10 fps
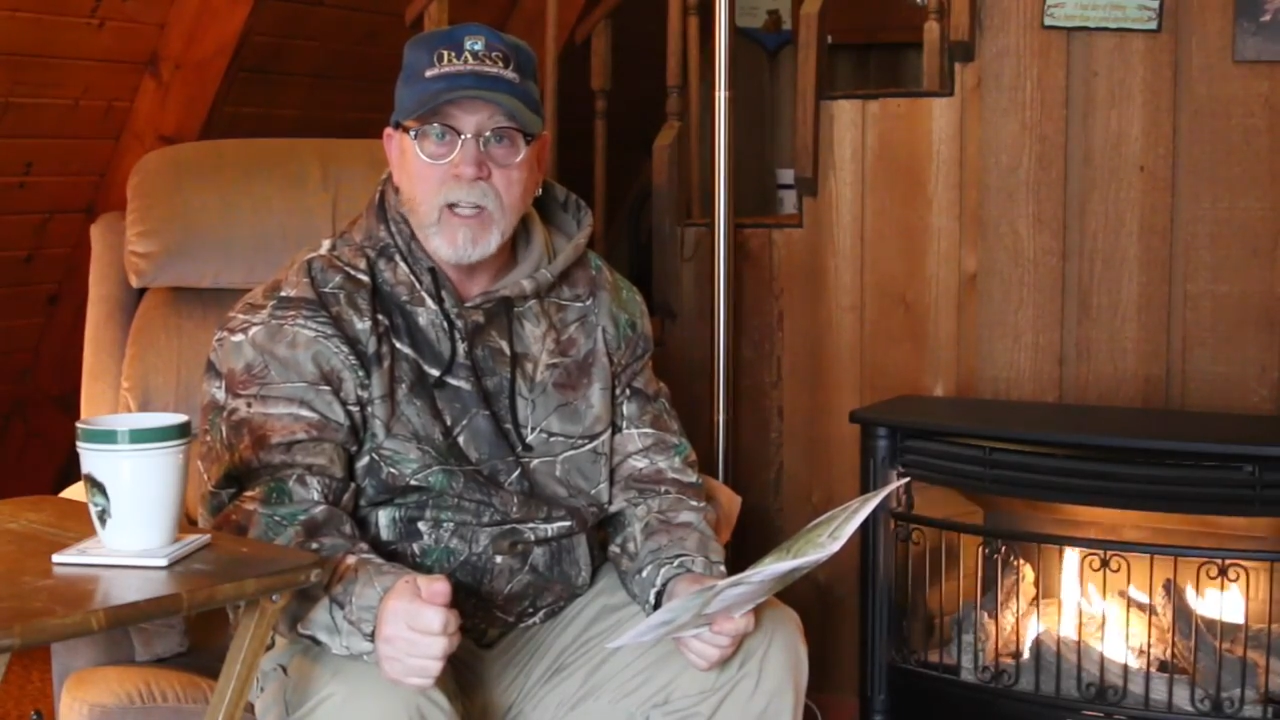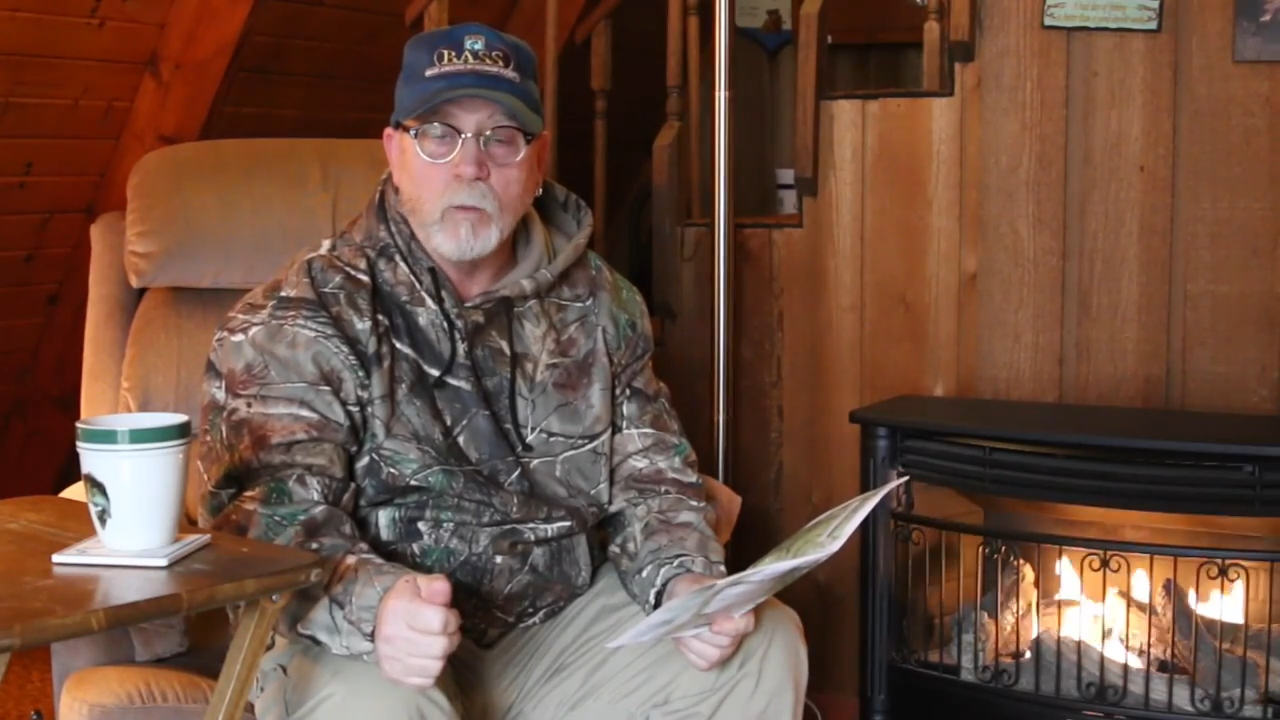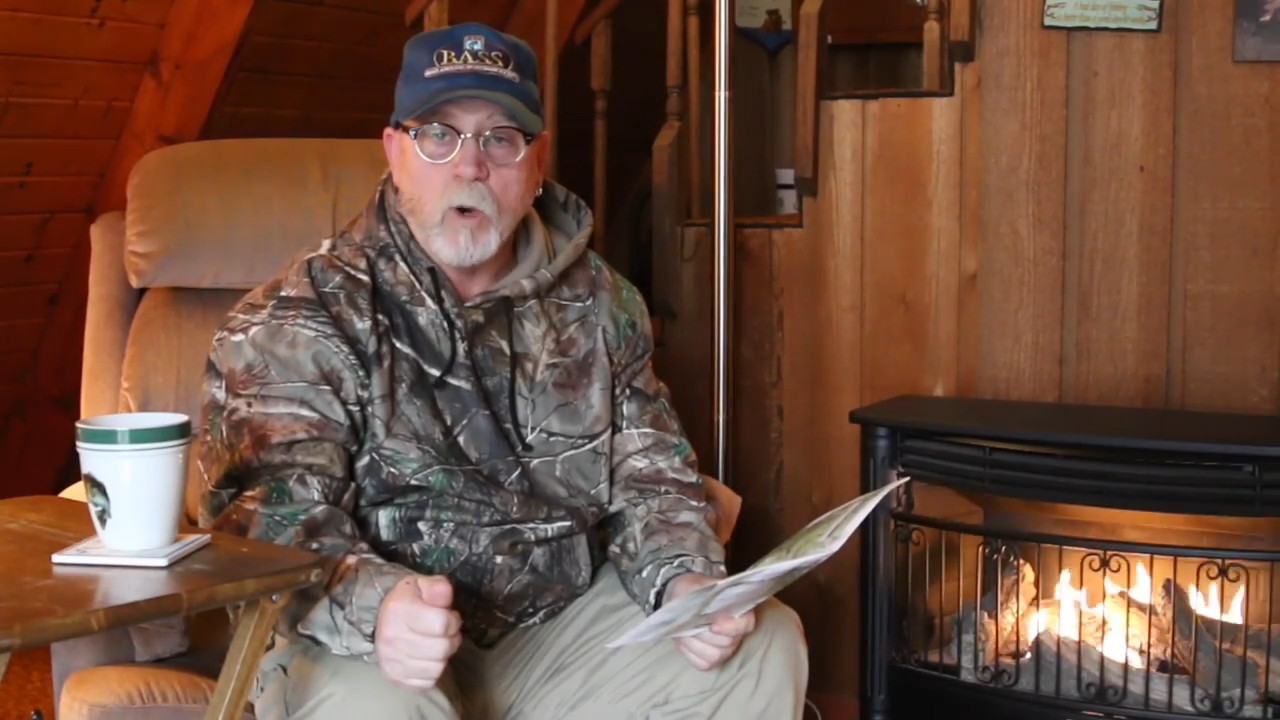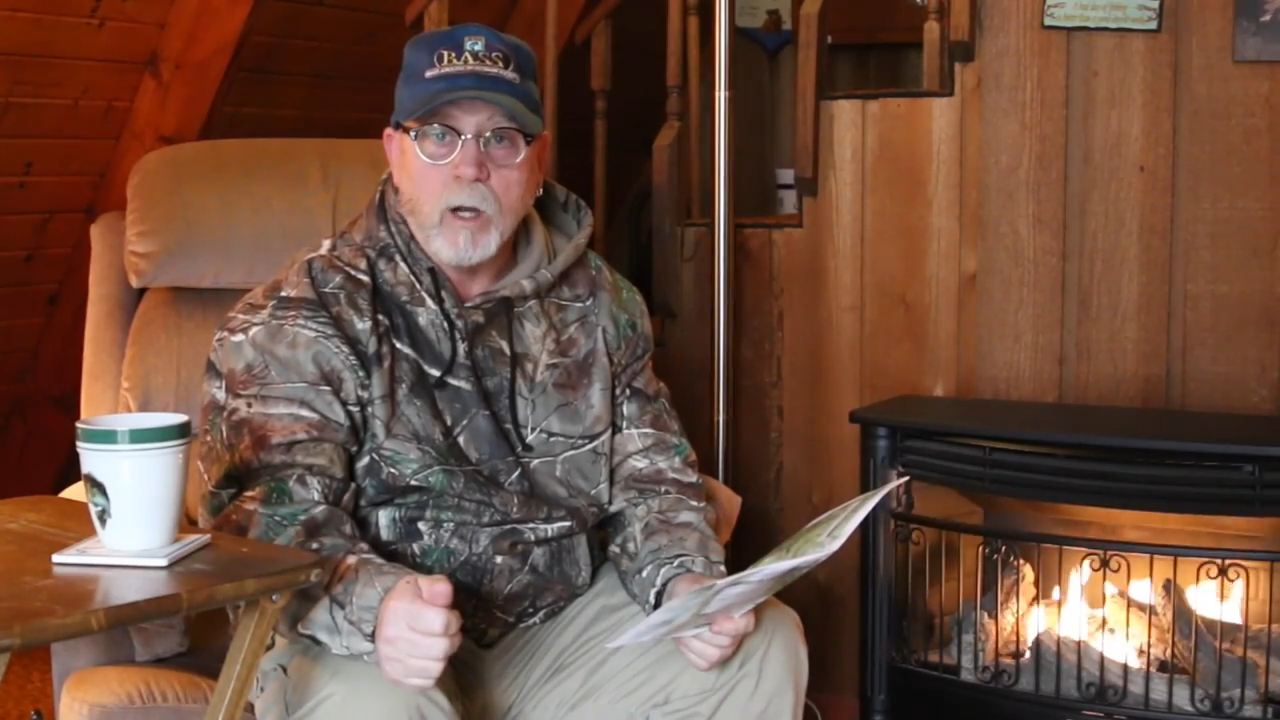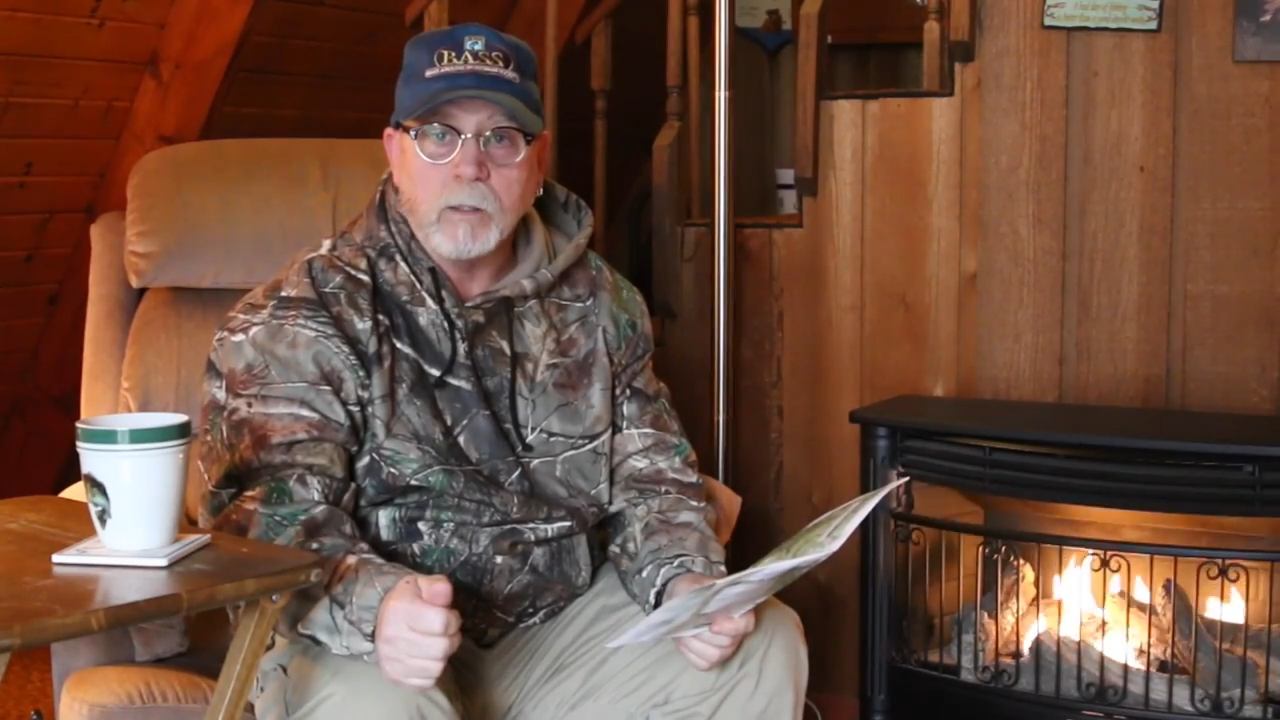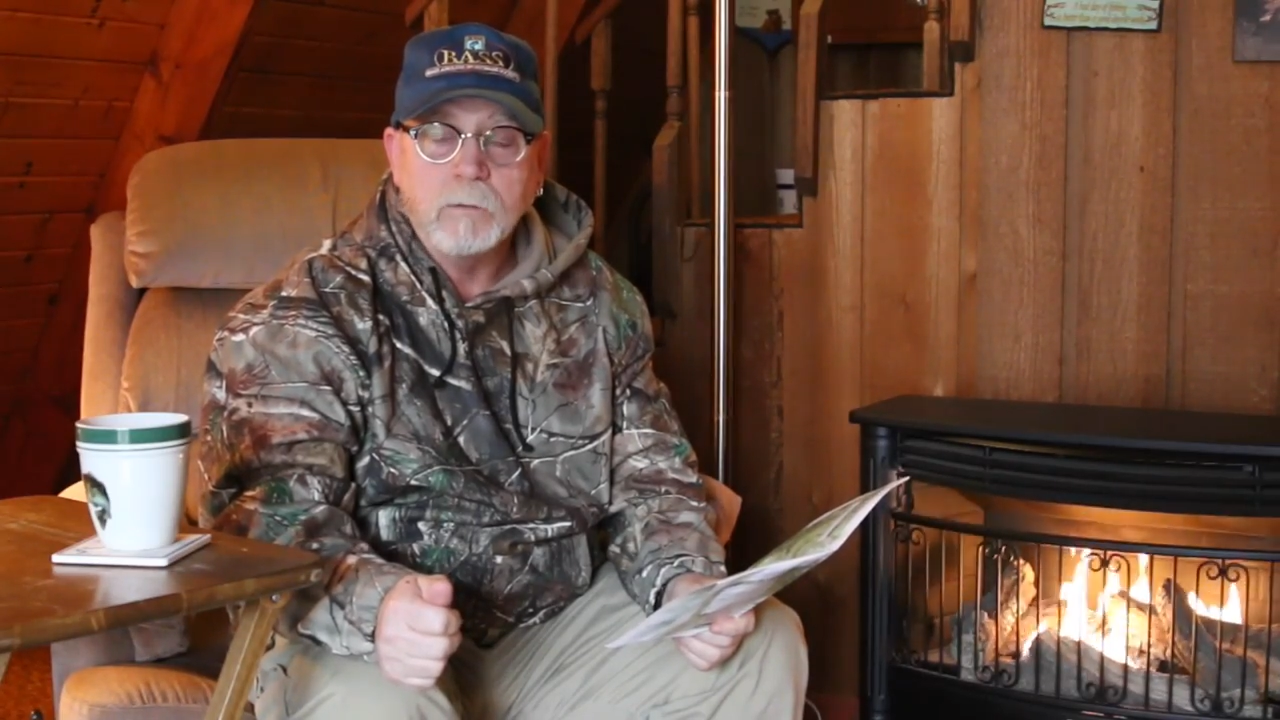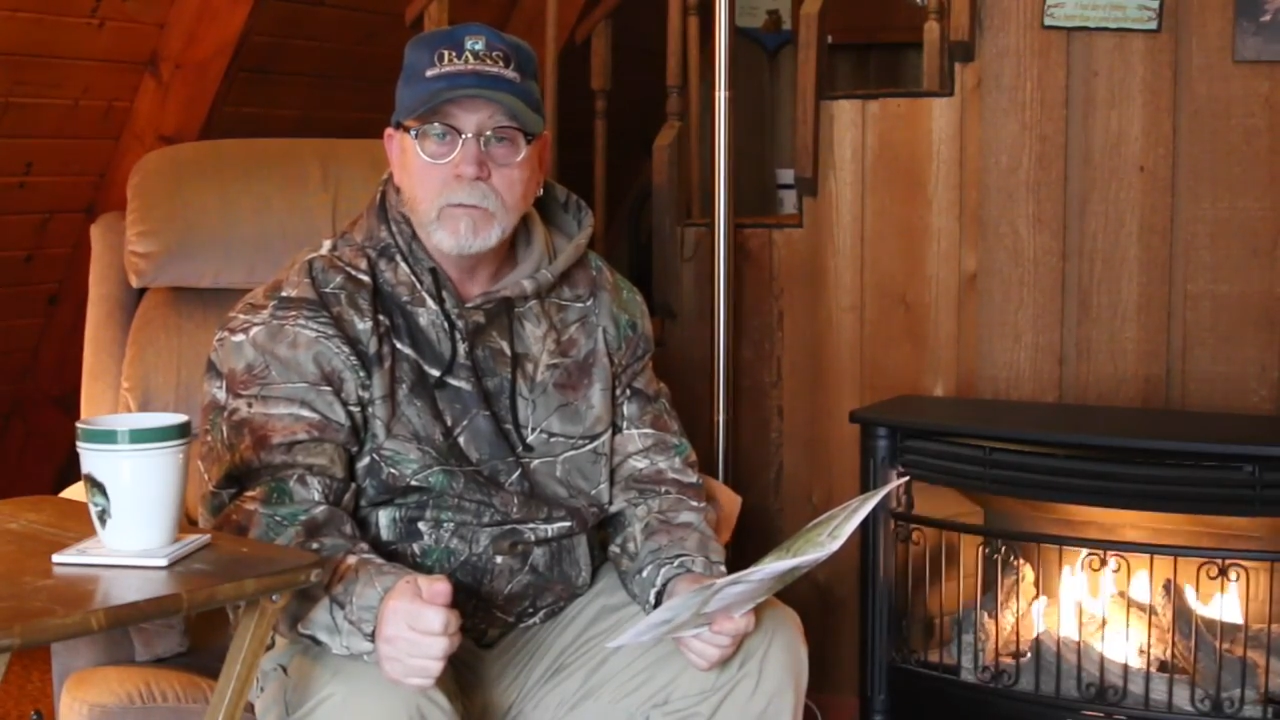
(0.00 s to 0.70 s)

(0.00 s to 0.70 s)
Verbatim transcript: to get water.